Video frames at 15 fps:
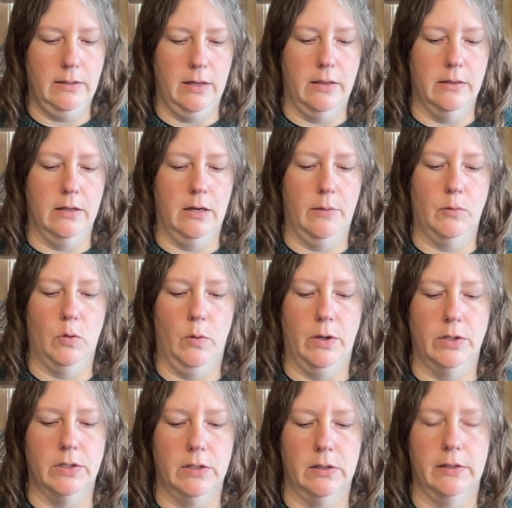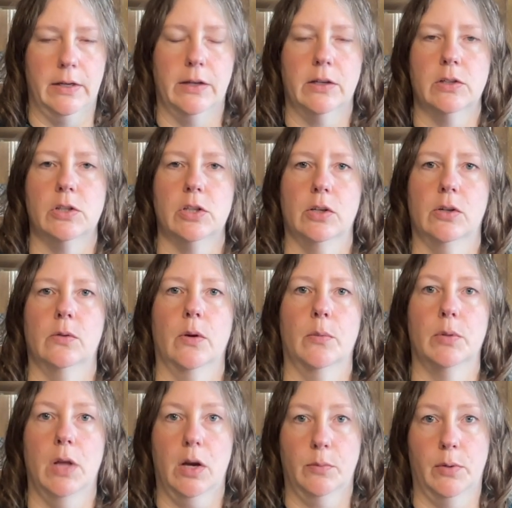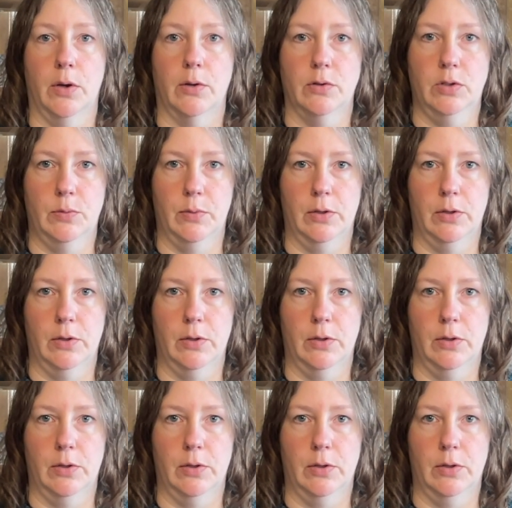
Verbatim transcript: And then I'm going to link to a blog post